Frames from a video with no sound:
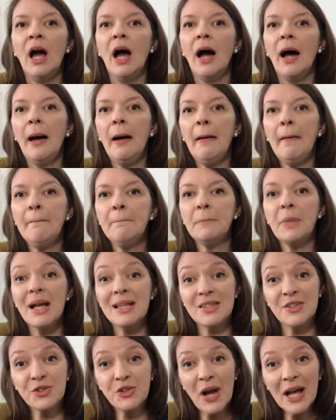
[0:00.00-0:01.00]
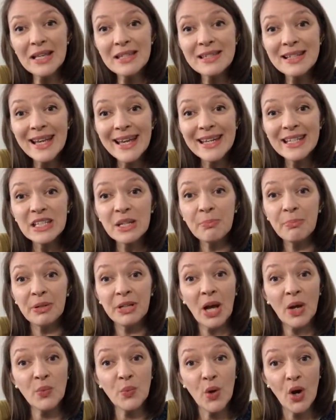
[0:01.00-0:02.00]
As a translator, but
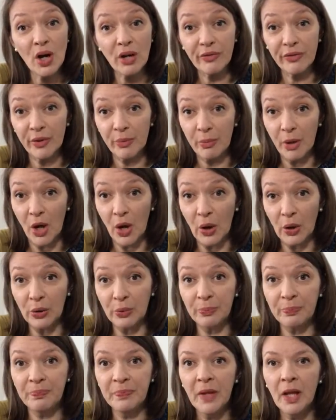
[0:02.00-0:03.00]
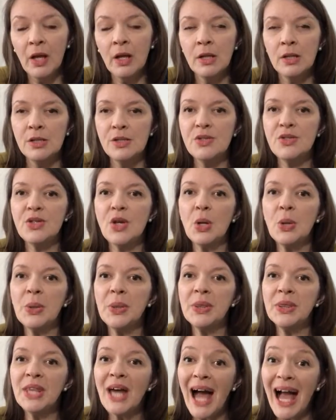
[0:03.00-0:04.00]
I work from home. So
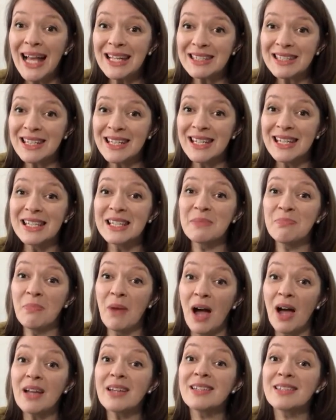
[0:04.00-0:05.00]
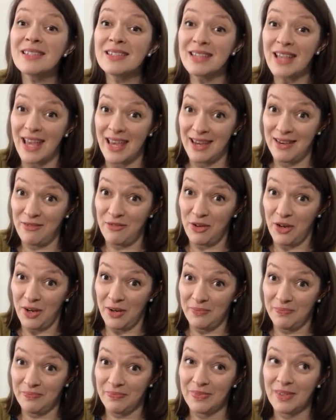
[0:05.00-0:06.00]
that is my
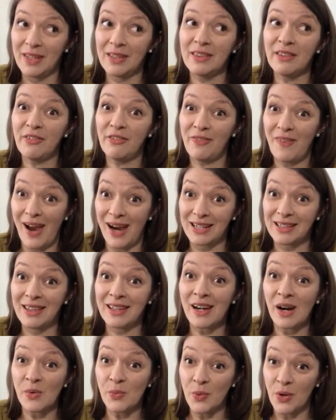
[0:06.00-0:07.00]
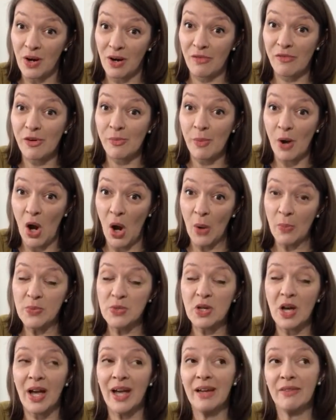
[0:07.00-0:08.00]
savior, the fact that I work from home.
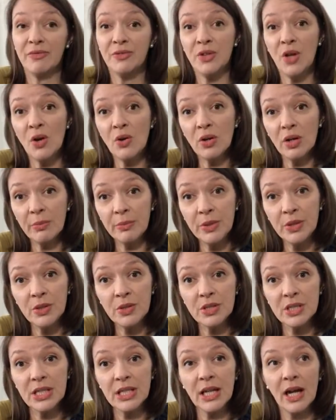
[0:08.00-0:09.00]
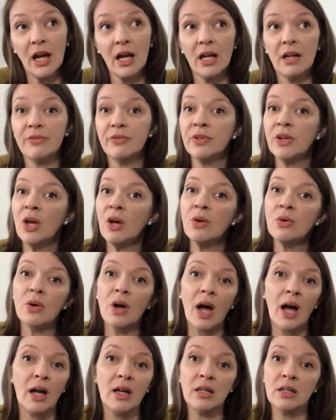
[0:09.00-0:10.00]
So I have no commuting, I have no,
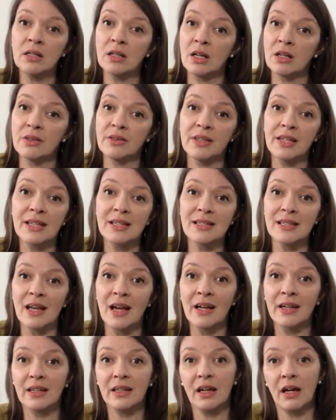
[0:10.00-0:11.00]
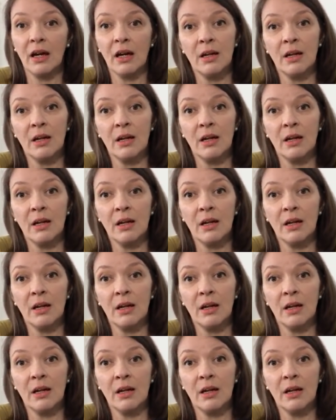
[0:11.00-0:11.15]
things like